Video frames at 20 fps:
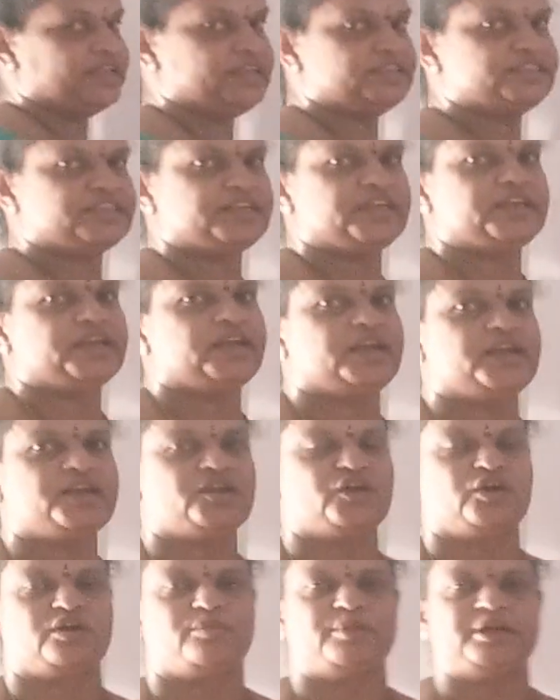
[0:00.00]
Degenerate
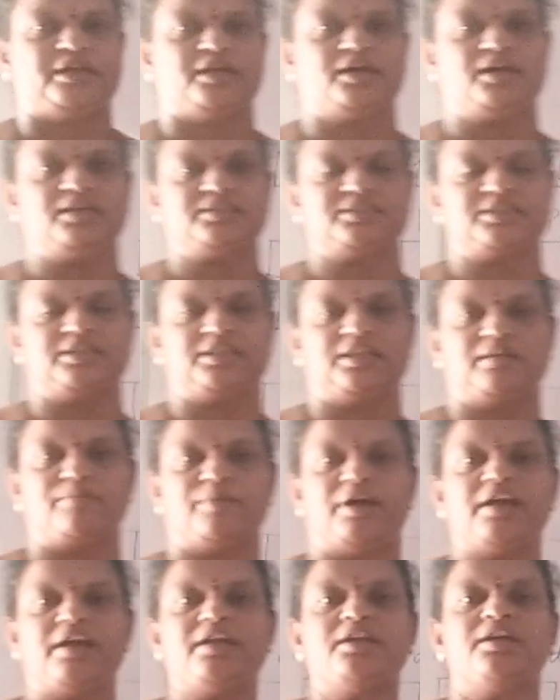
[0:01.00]
orbitals, nothing
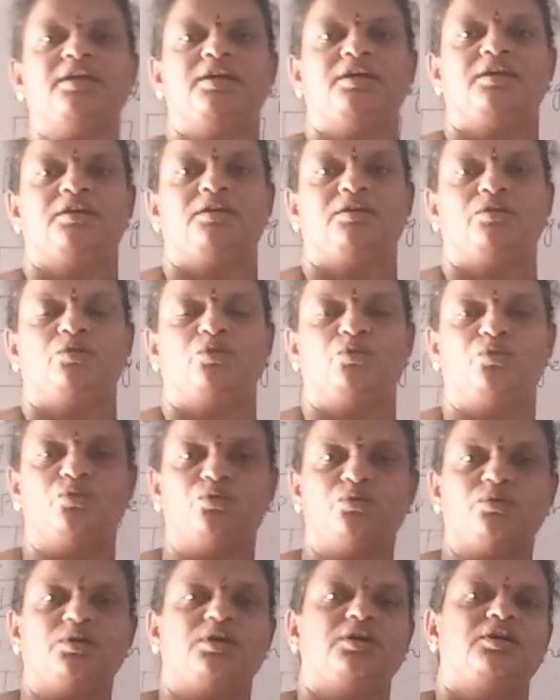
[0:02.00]
but
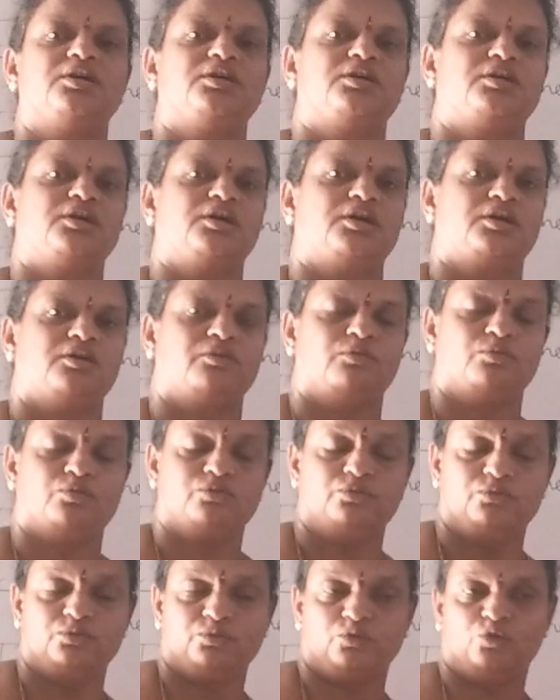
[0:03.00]

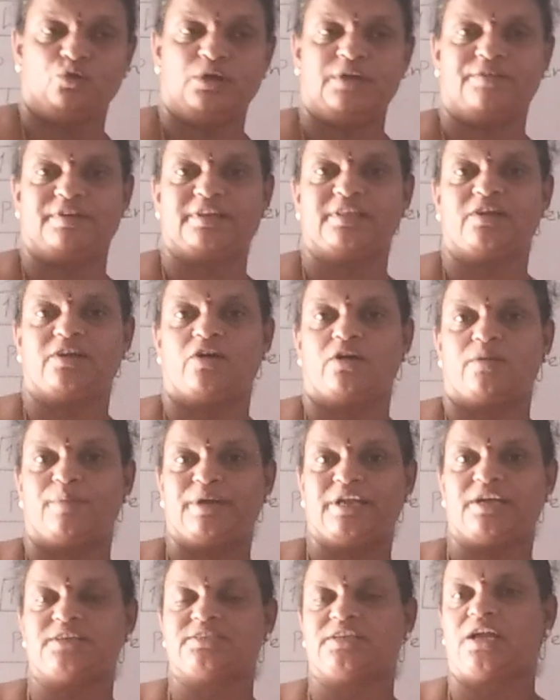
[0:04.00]
whoever the
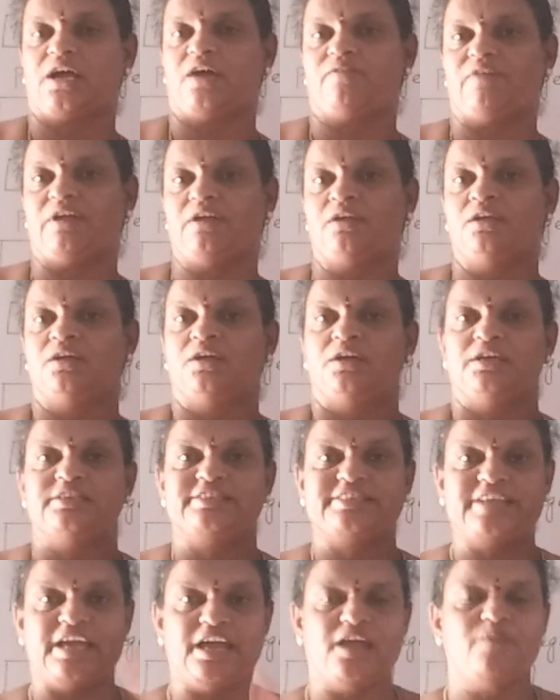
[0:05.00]
orbitals are having
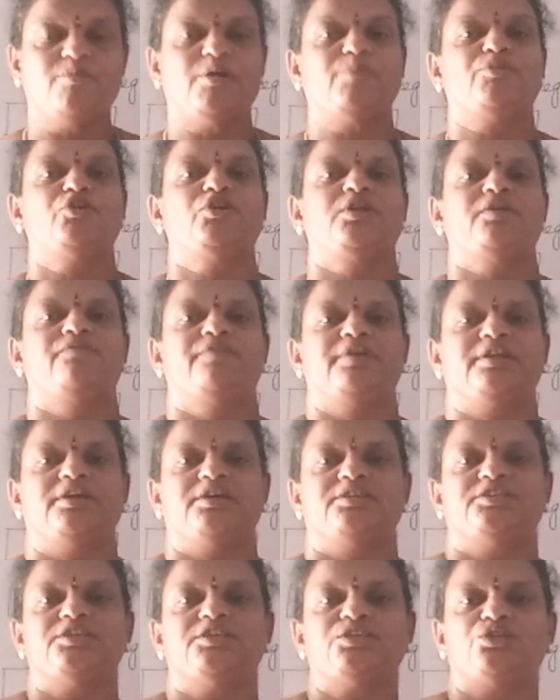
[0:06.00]
same amount of
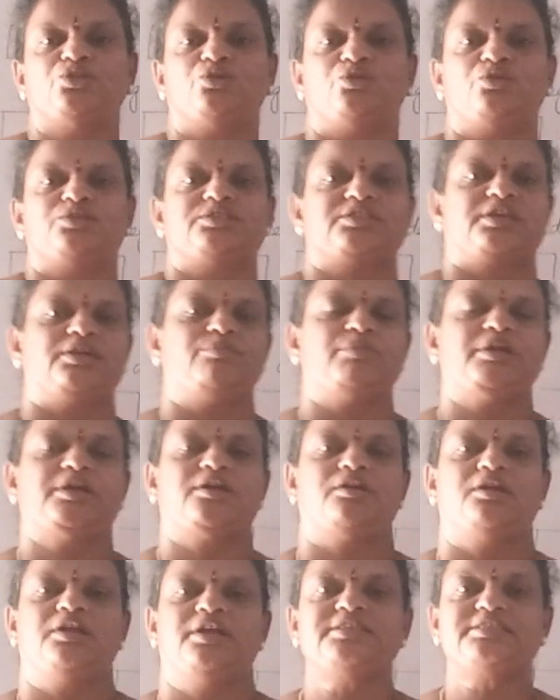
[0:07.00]
energy, those can be
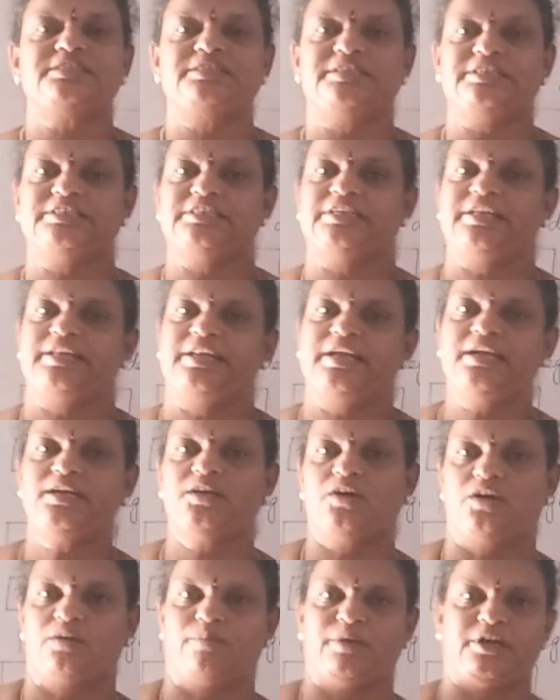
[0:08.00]
called as
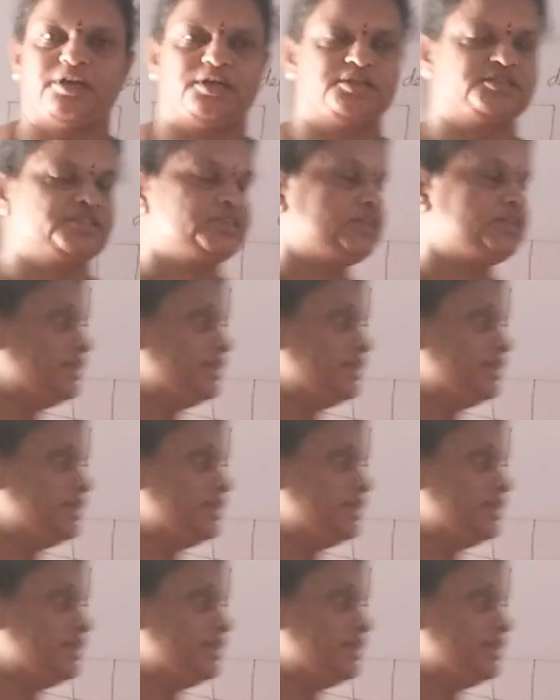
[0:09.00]
degenerate orbitals.